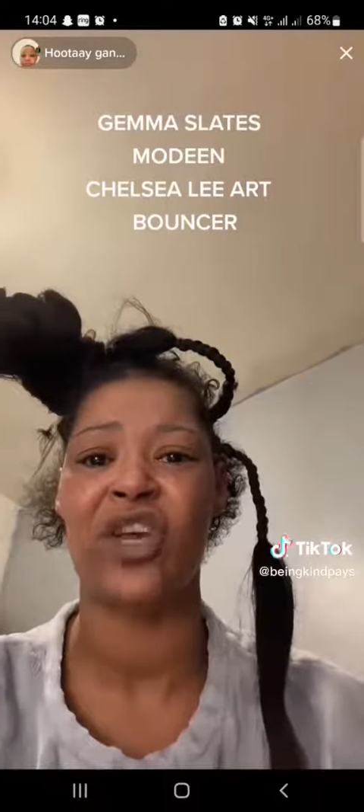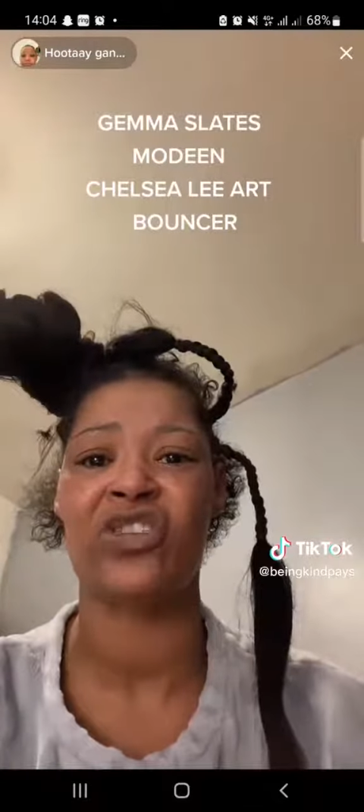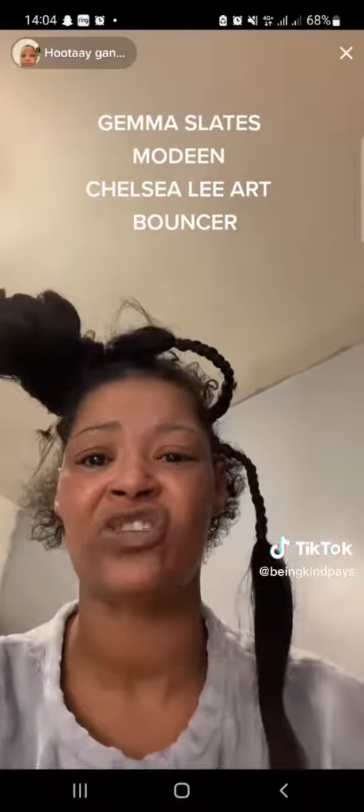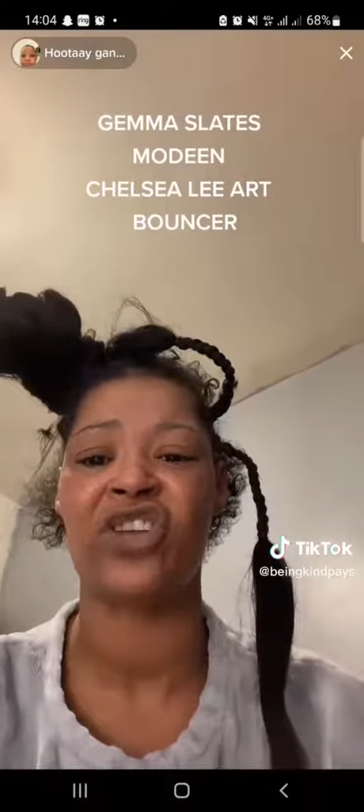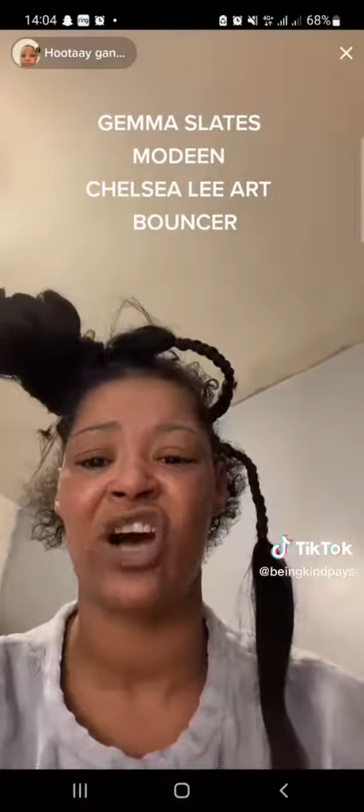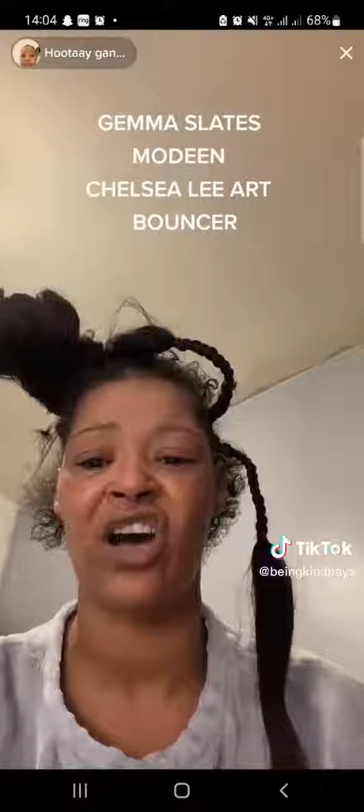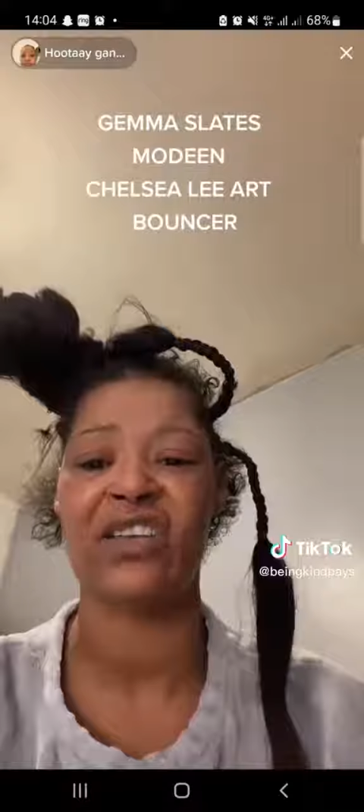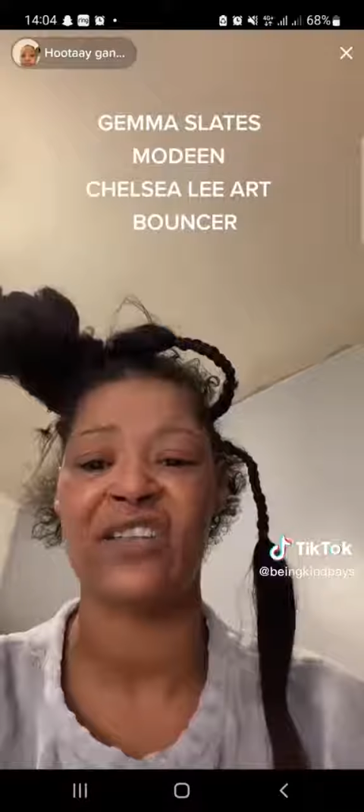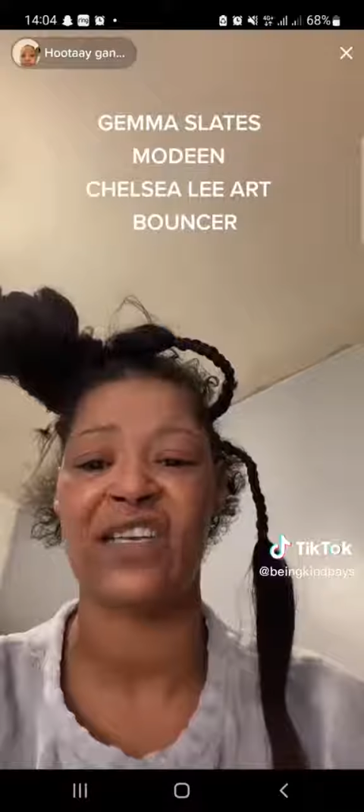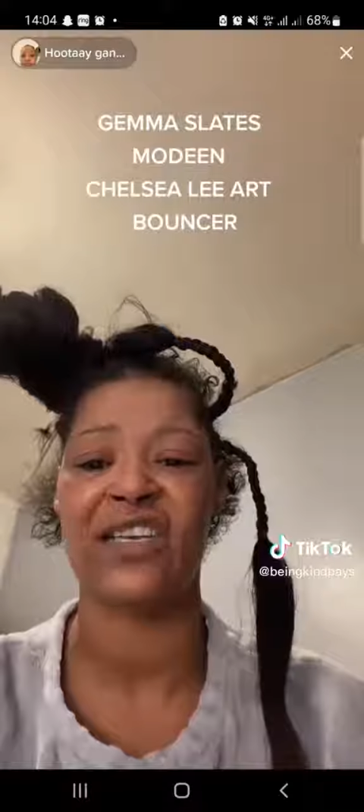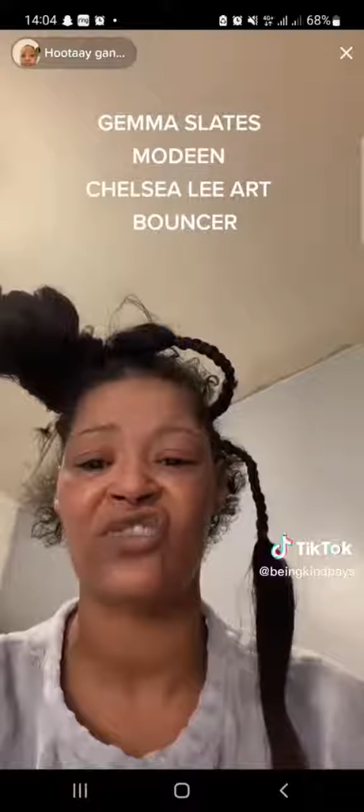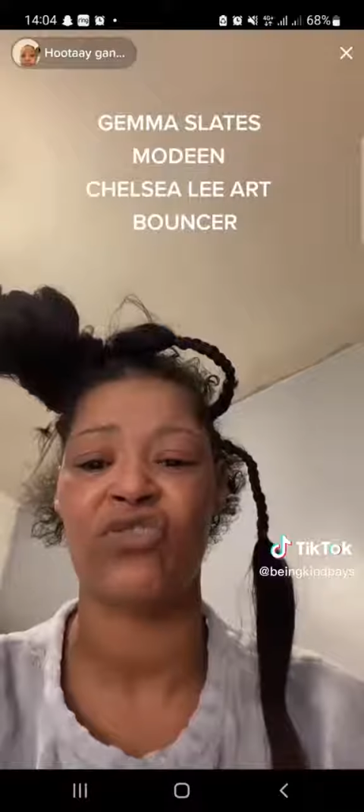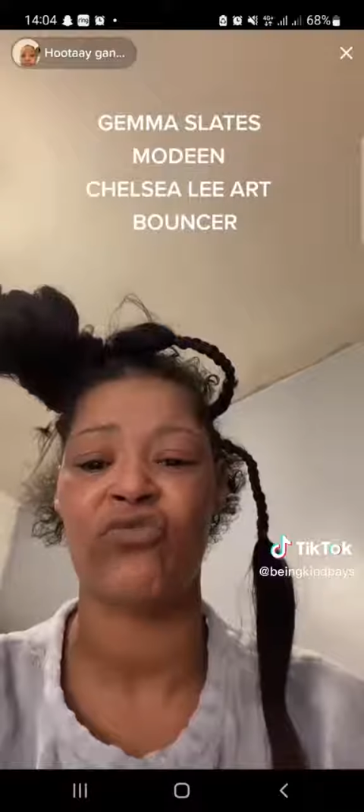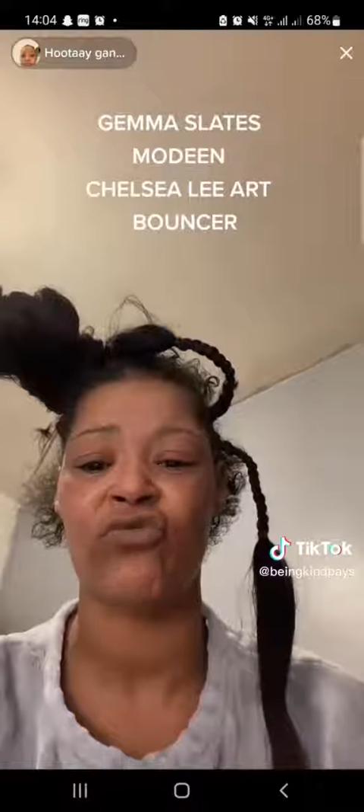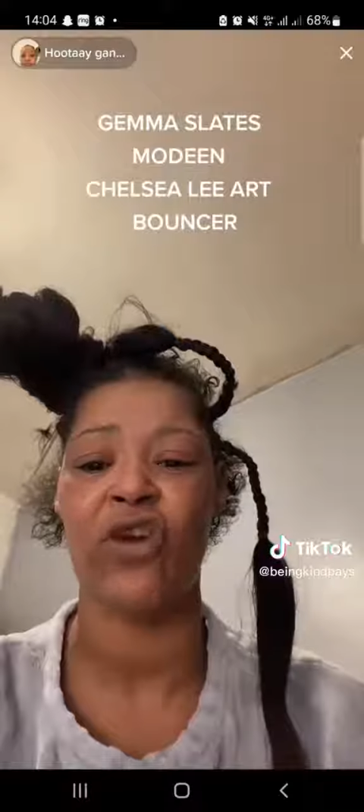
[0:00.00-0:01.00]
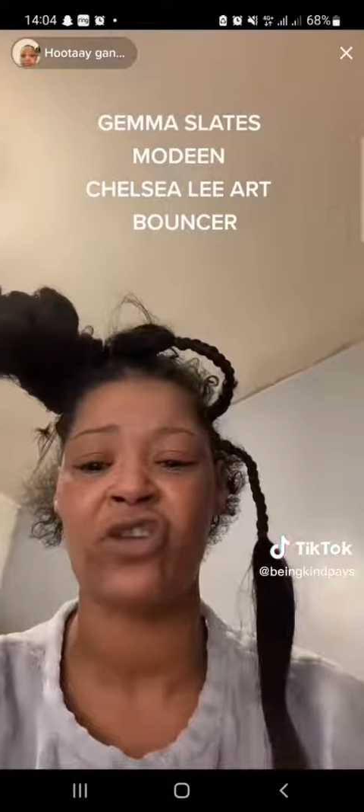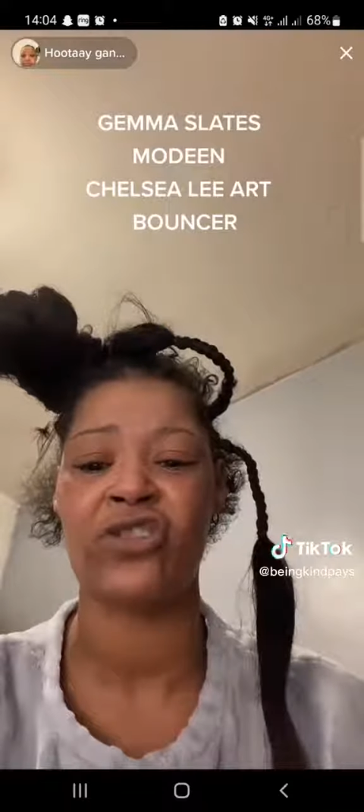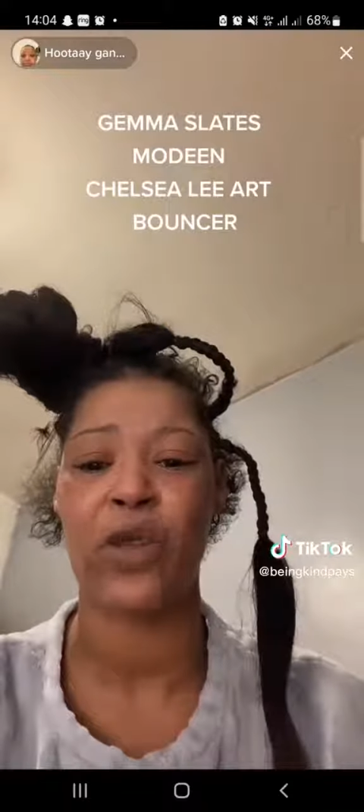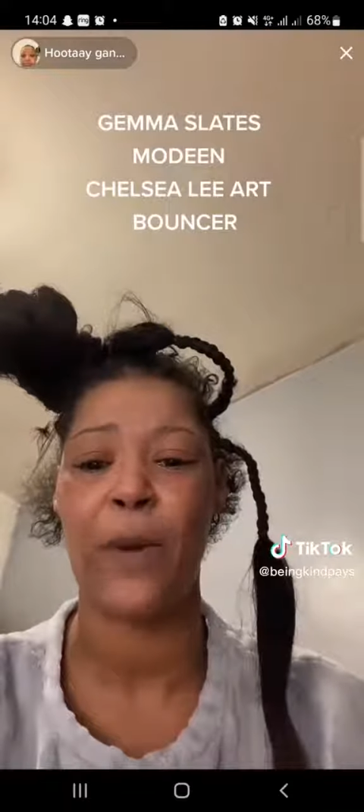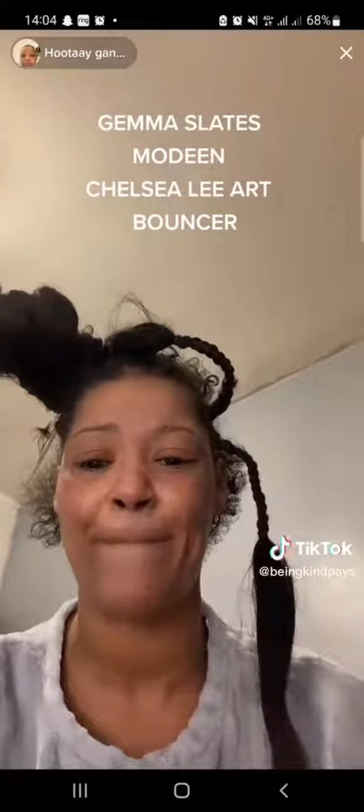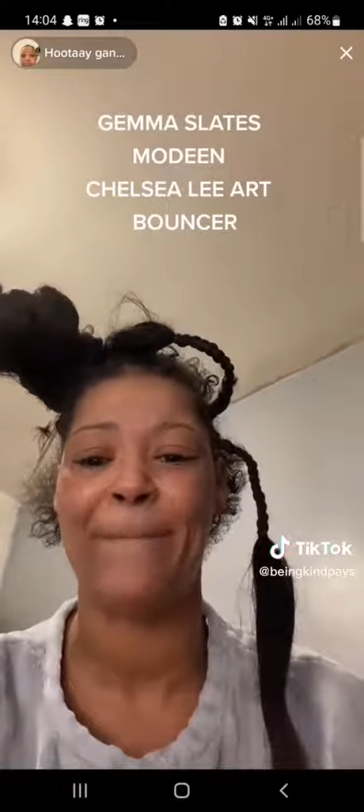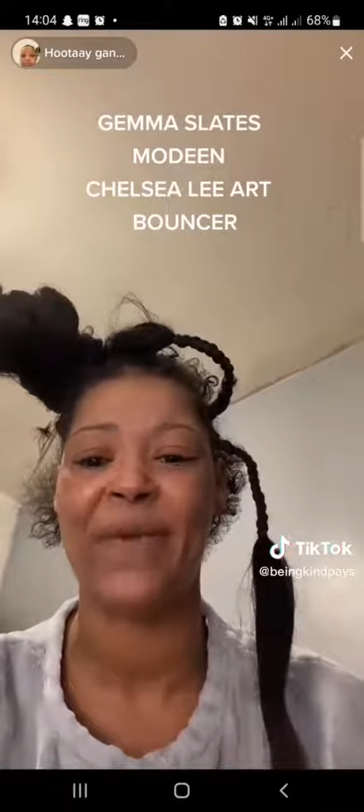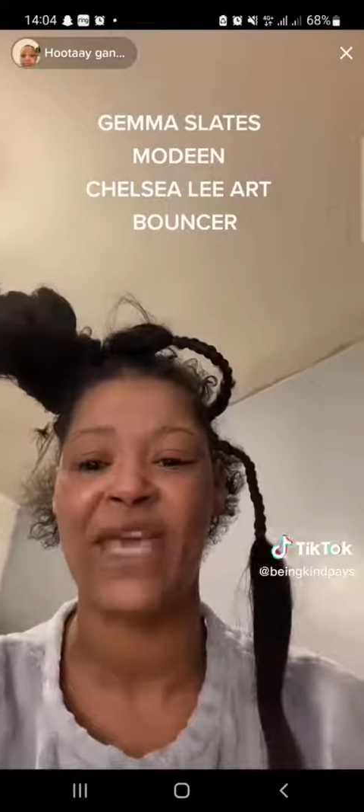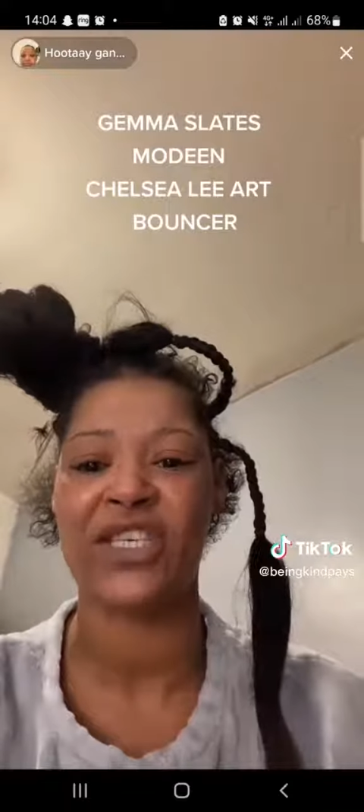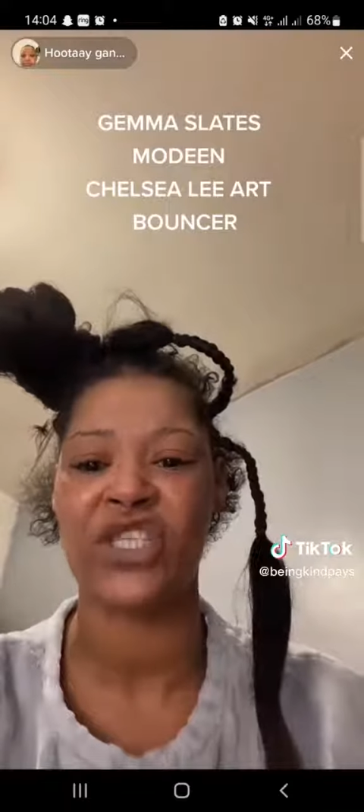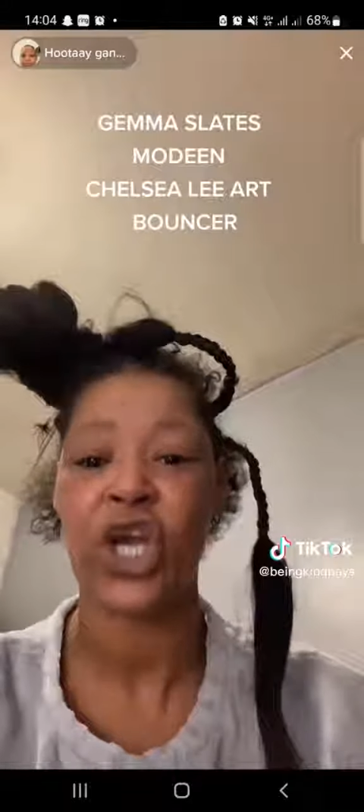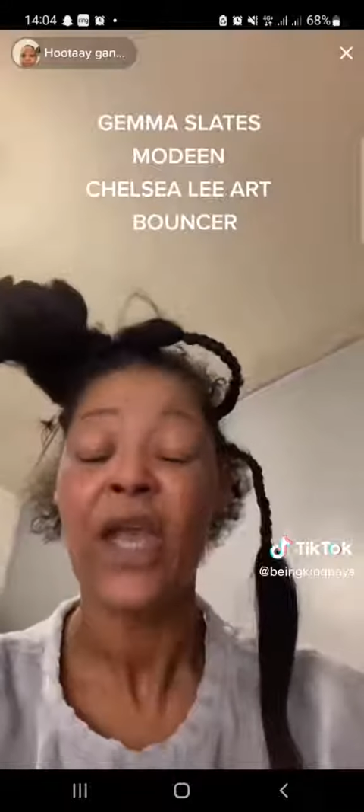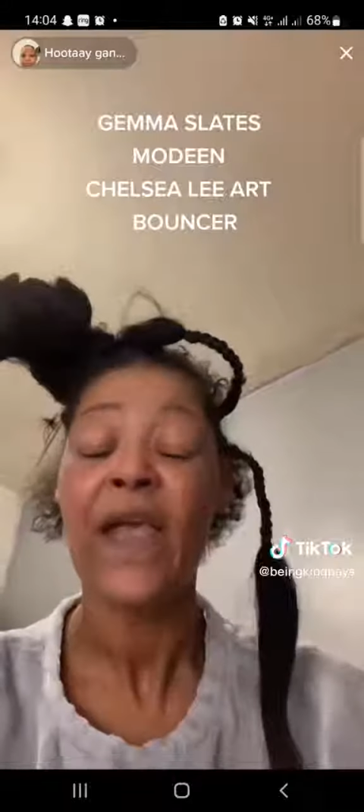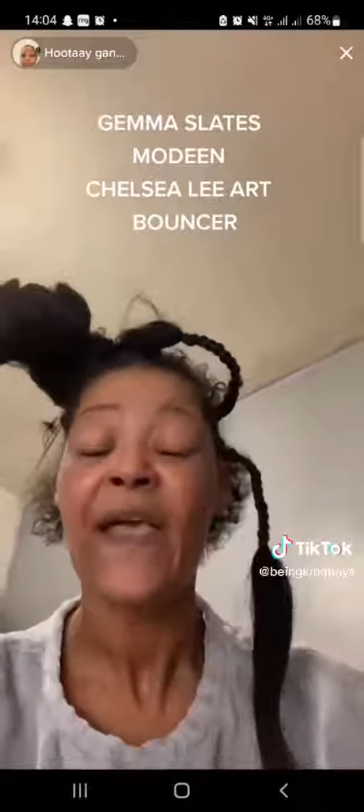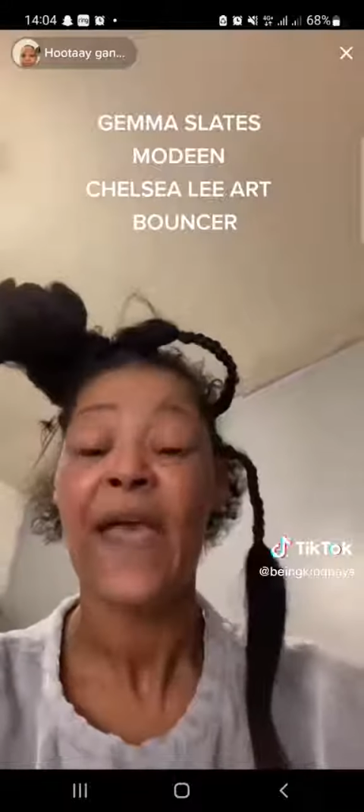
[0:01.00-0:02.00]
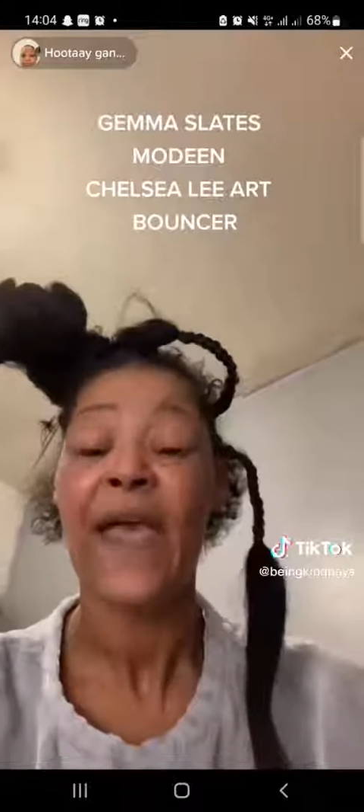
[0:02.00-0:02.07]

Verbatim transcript: you dirty little rotten bitch.